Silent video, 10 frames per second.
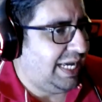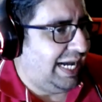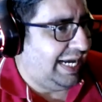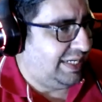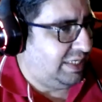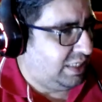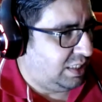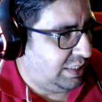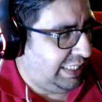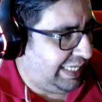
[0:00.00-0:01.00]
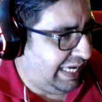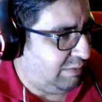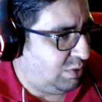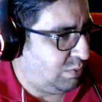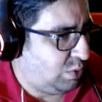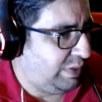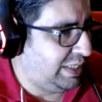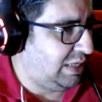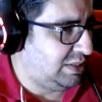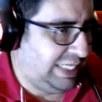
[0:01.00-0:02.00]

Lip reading: and he came to Proving Grounds.